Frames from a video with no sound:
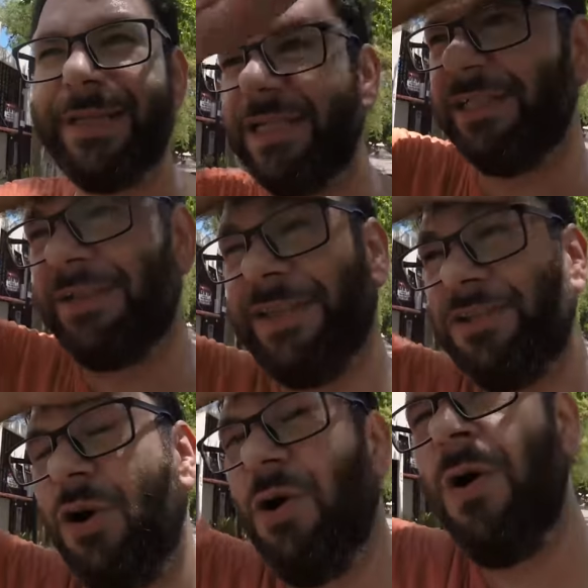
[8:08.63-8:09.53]
because of this
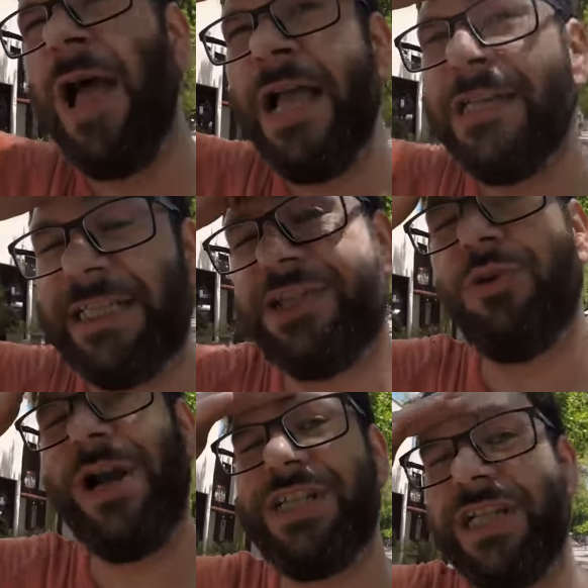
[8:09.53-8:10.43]
whole
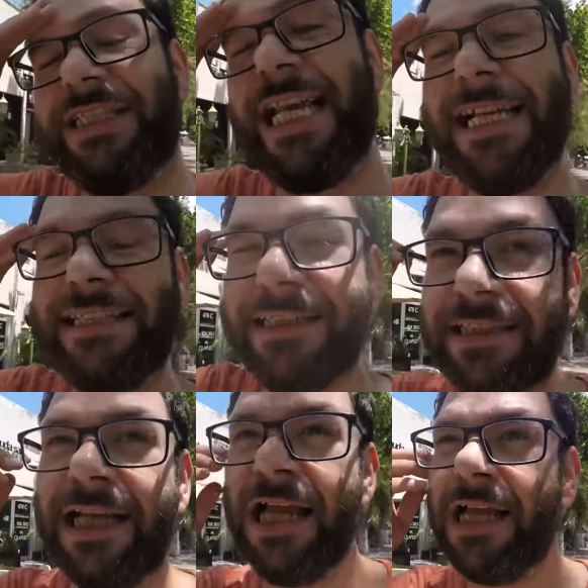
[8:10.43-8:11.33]
situation in Texas.